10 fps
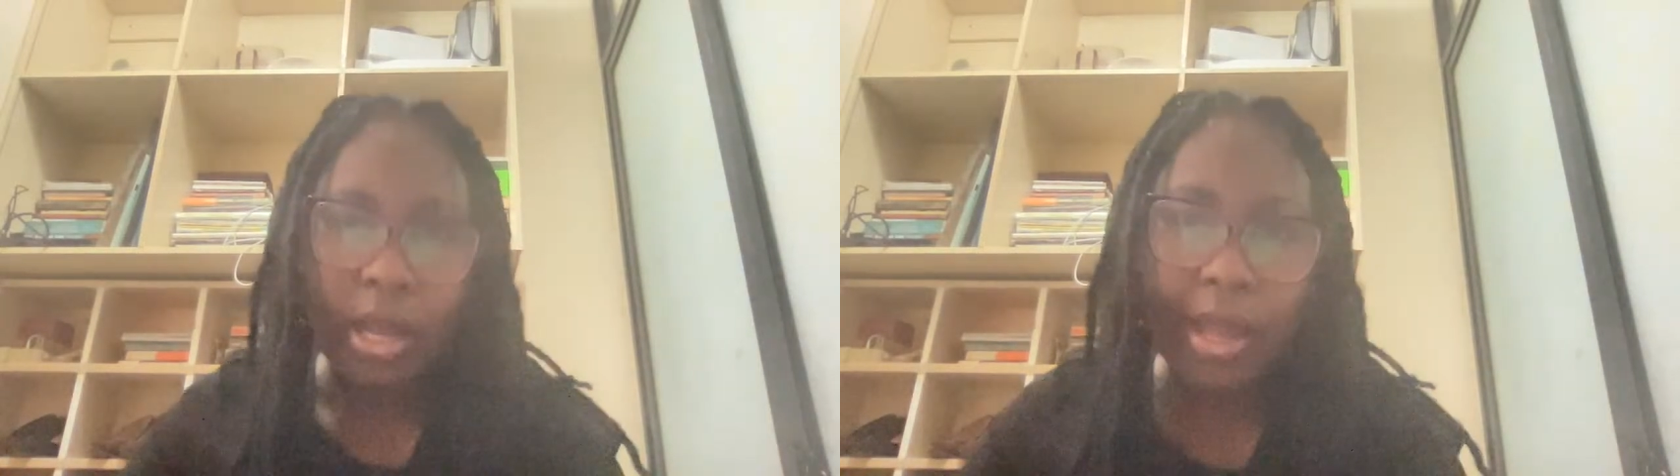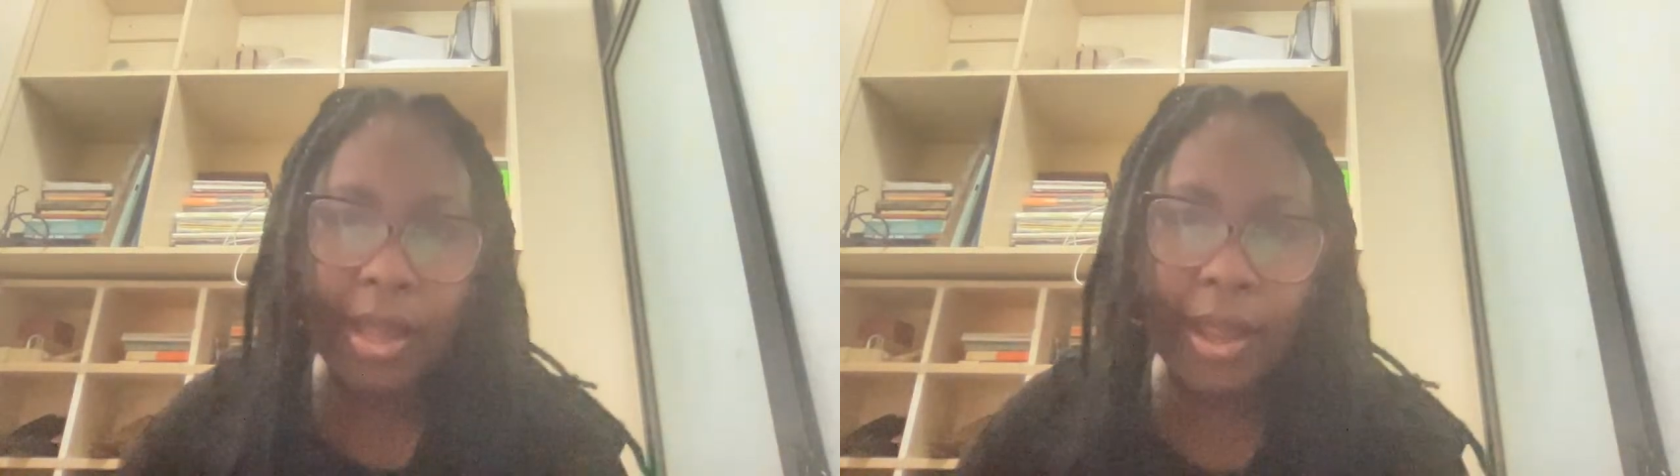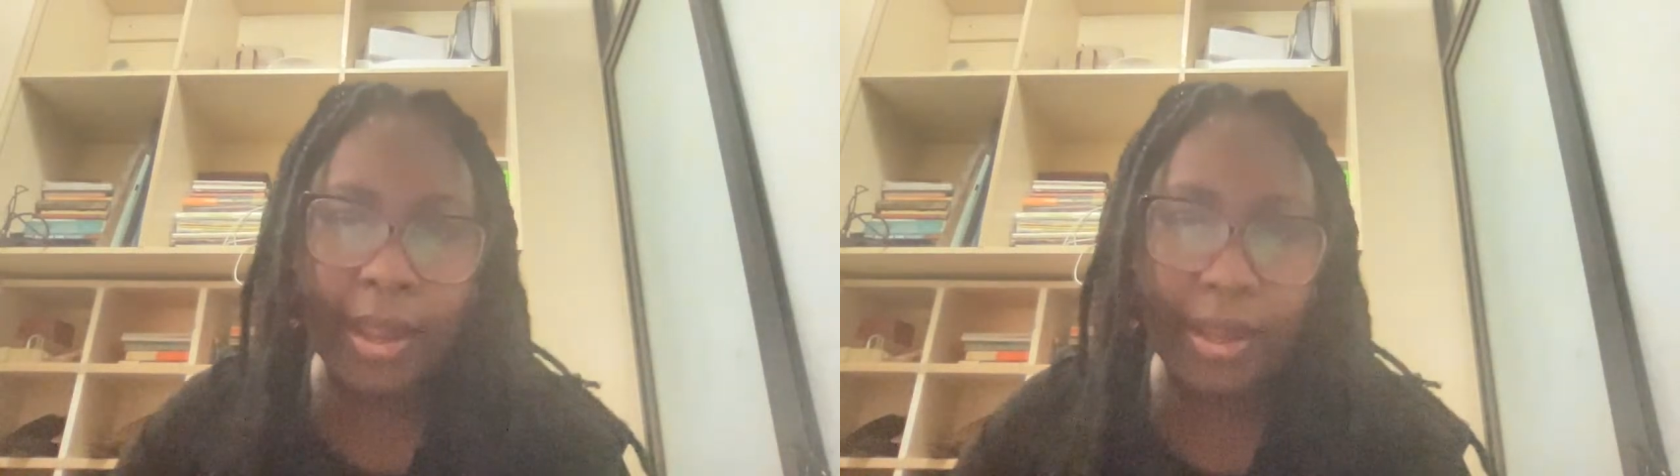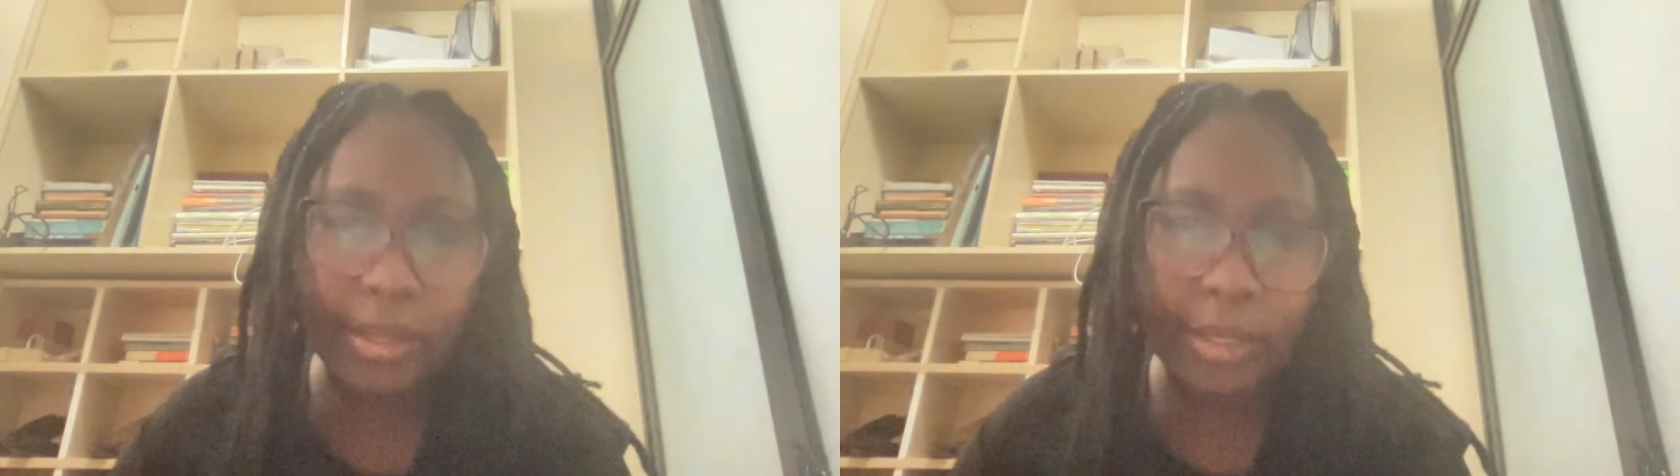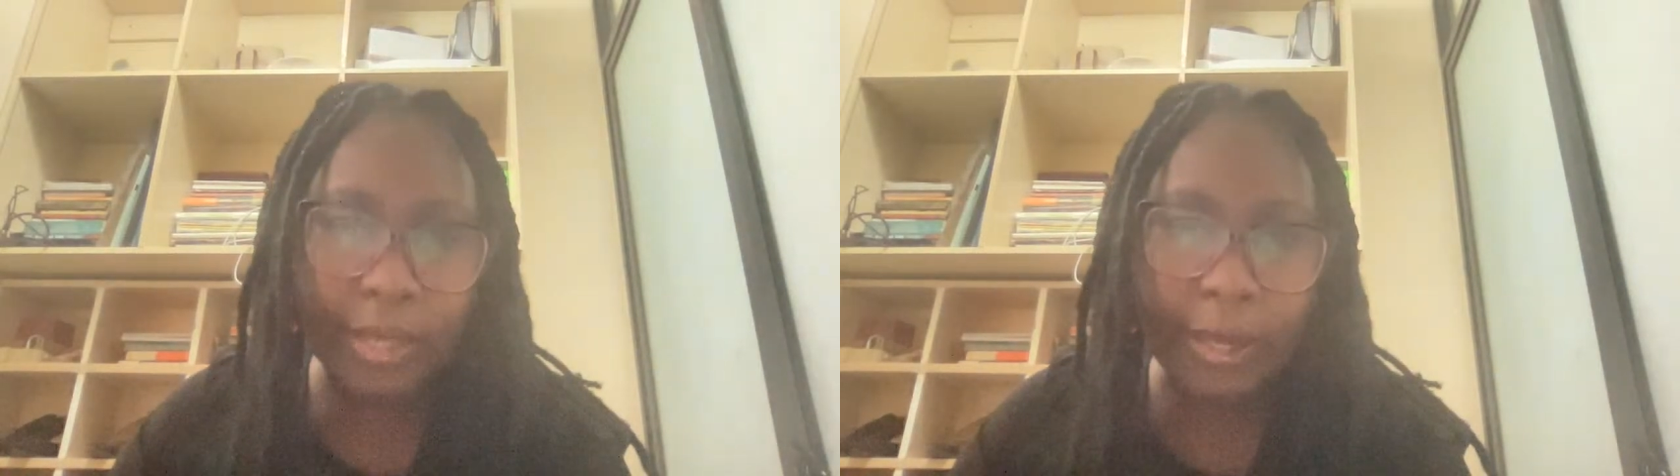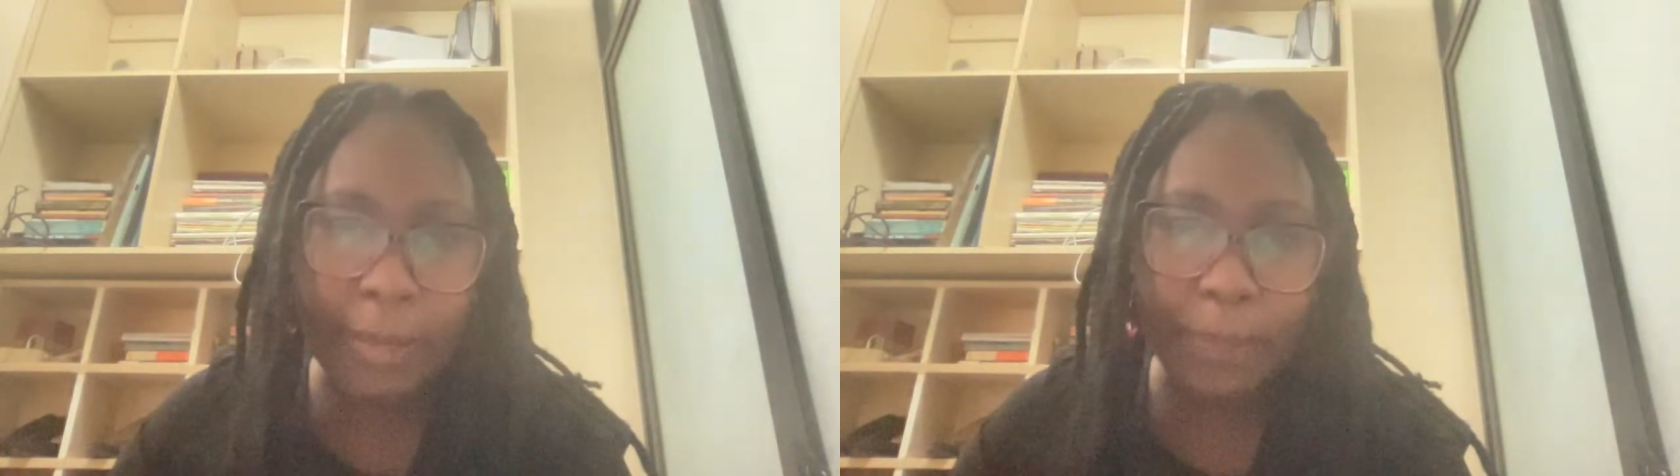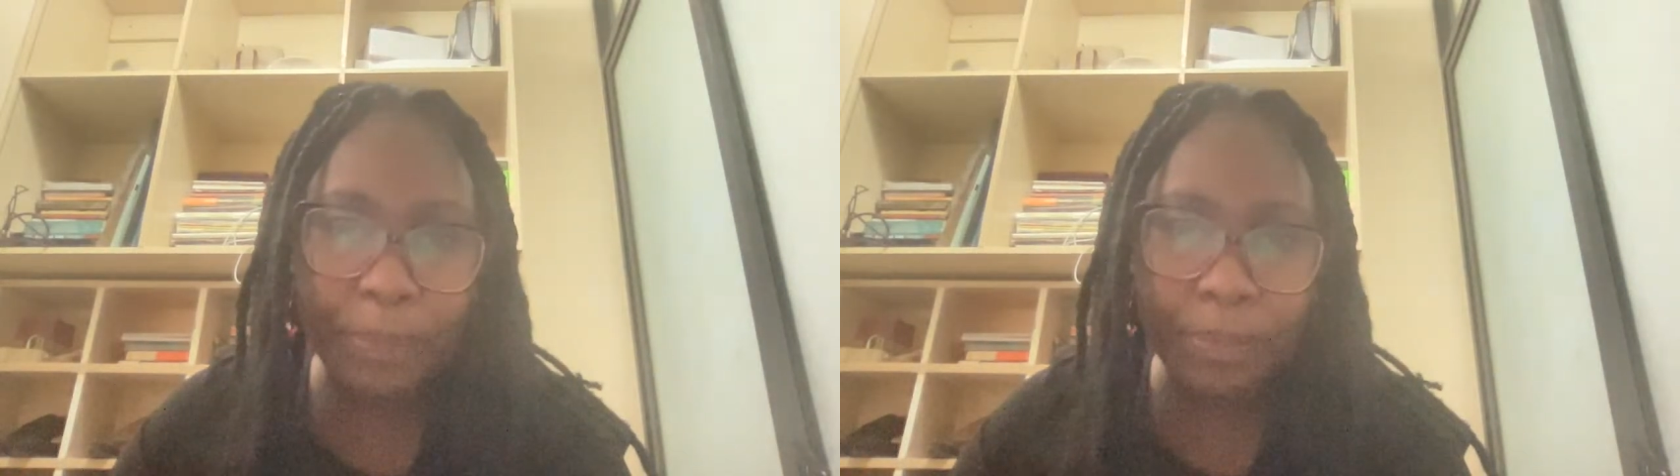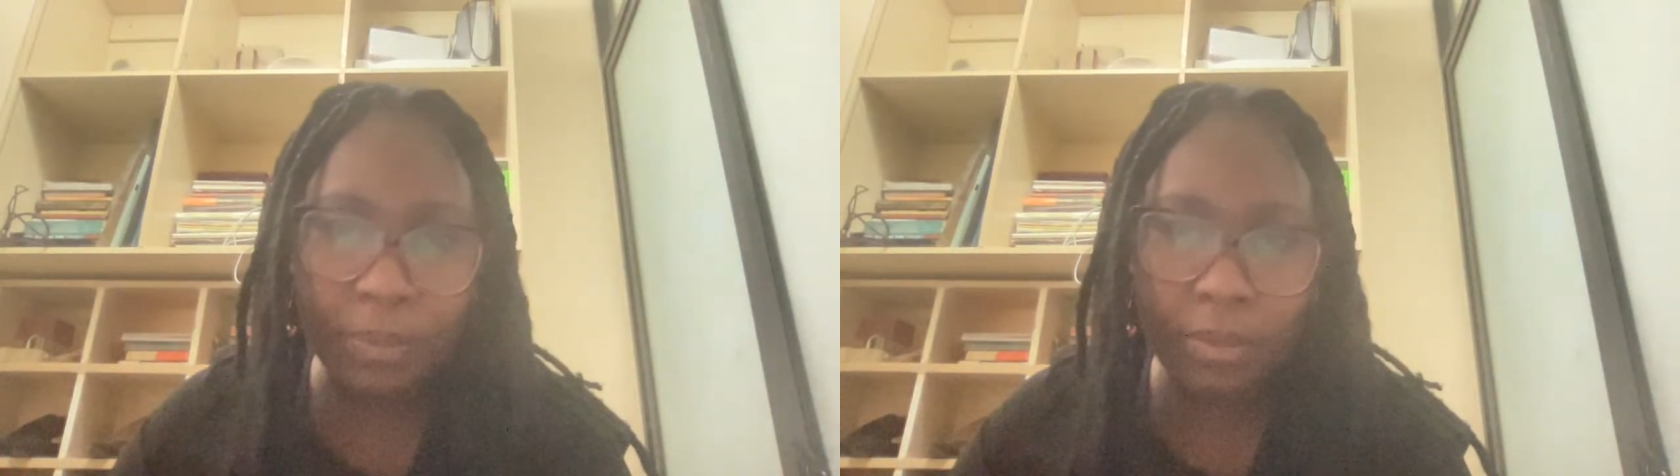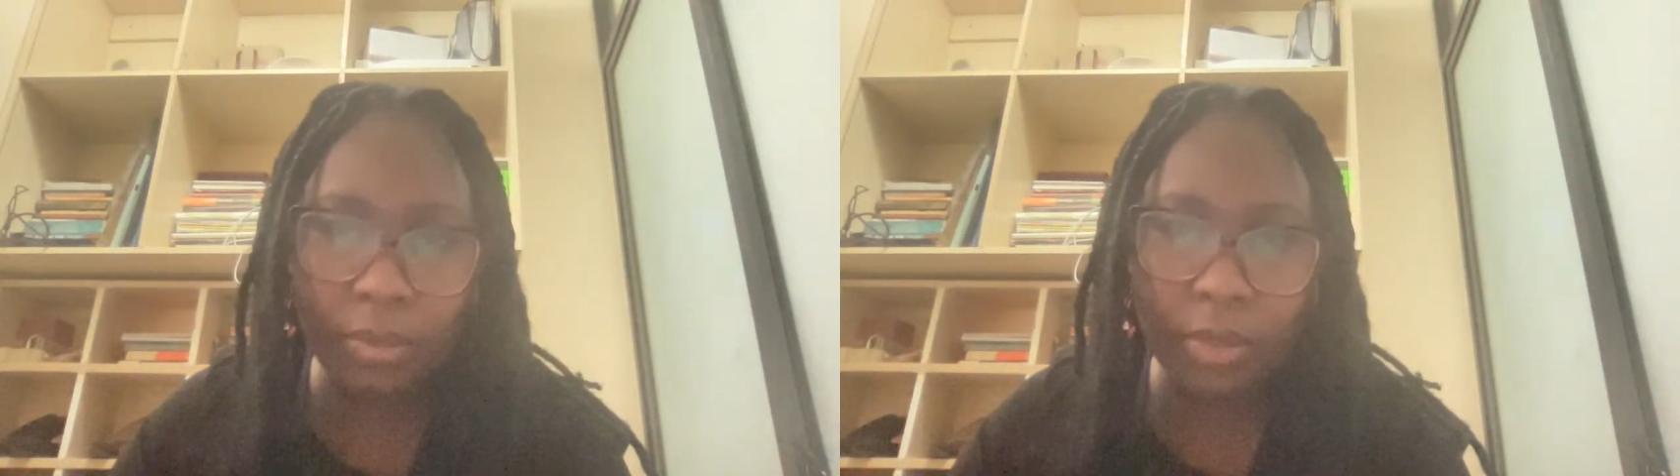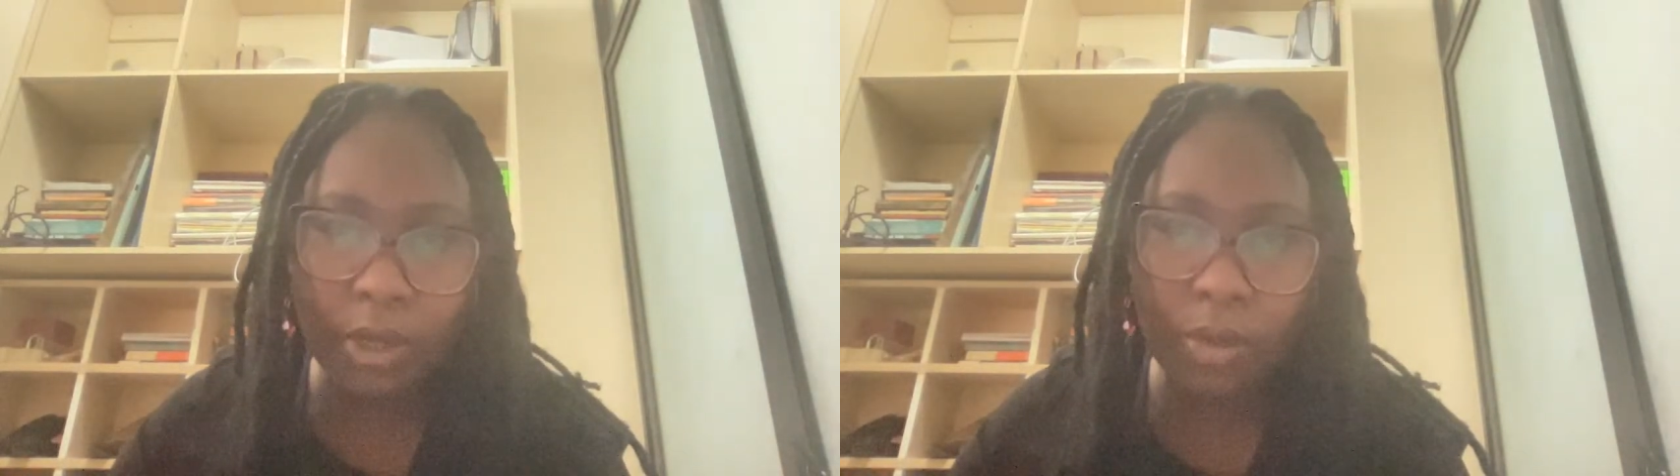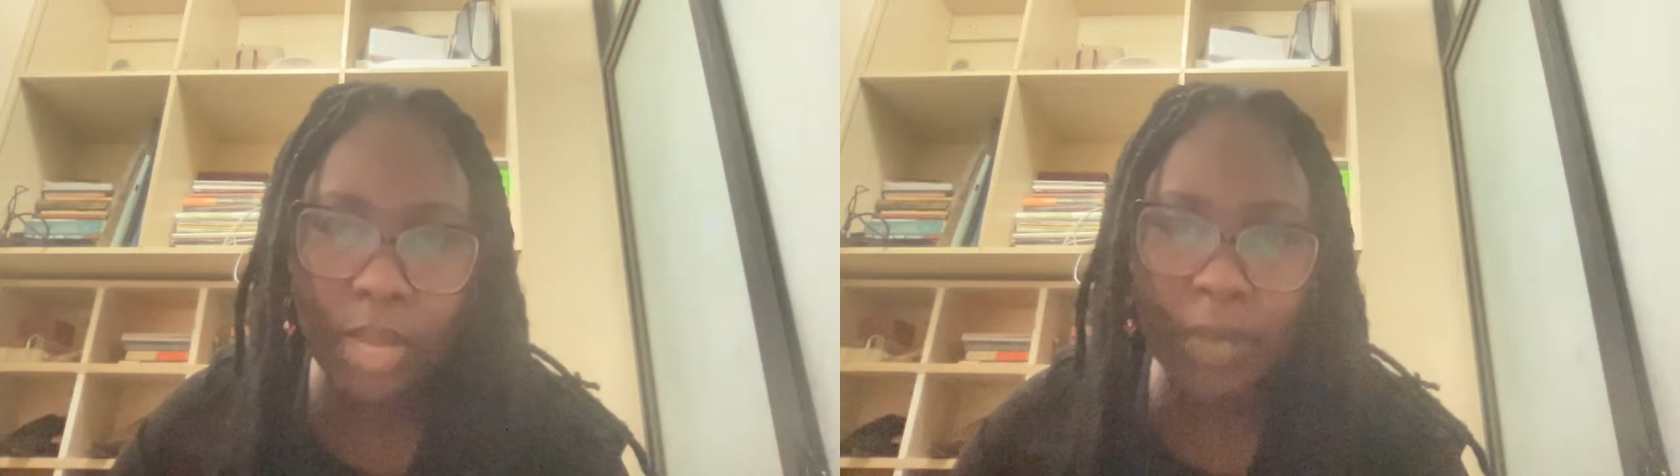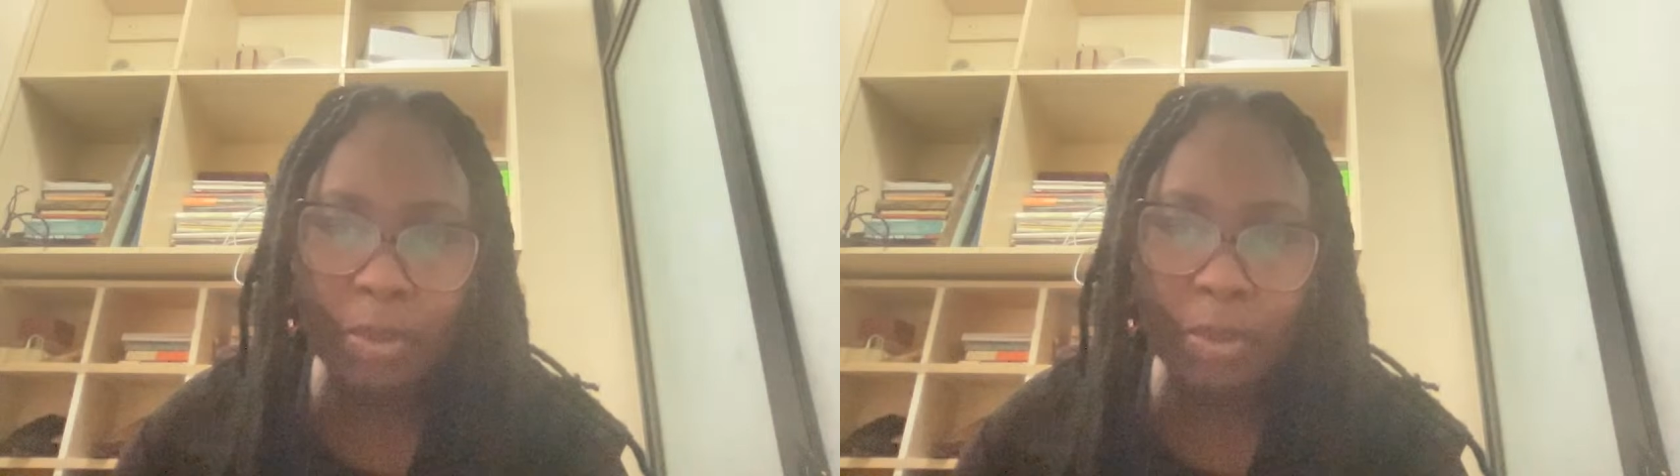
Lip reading: And while